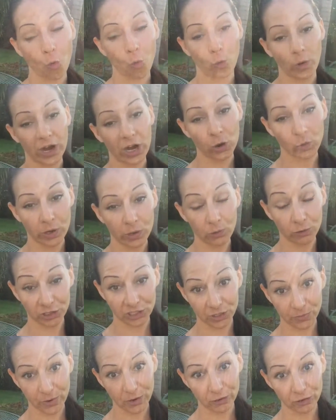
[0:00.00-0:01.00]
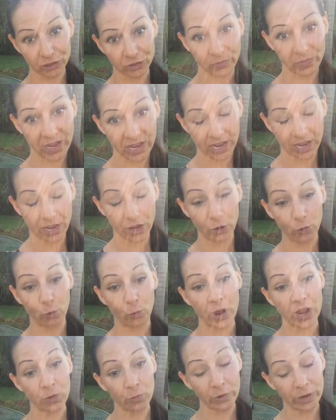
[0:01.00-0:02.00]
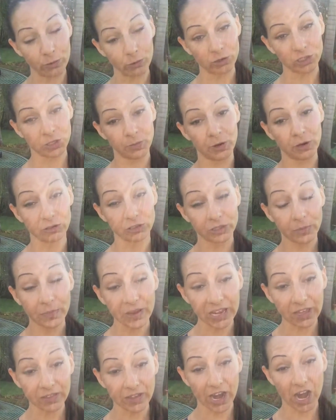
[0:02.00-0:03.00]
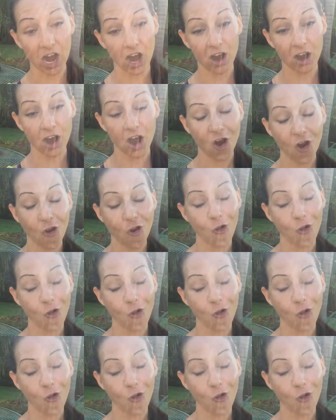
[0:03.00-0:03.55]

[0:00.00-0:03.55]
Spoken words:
where we were supposed to be when we were supposed to be there,